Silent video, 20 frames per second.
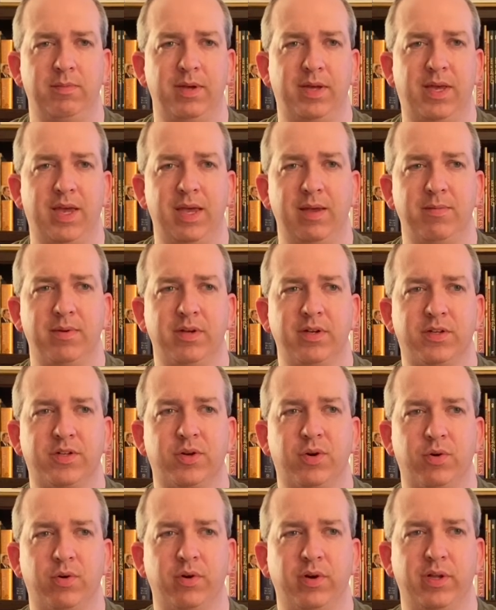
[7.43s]
became an
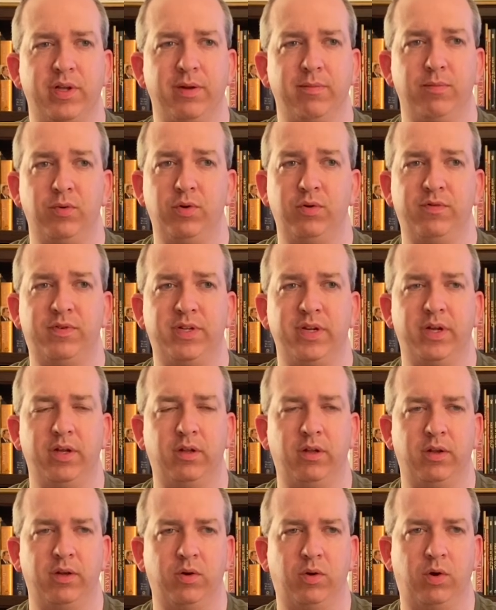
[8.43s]
attorney and moved to
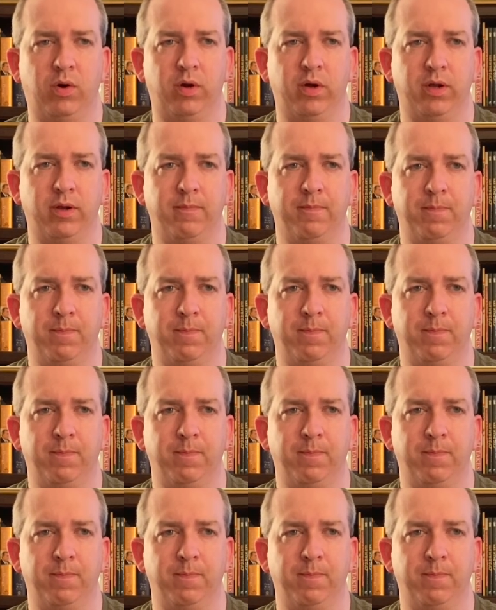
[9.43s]
Illinois.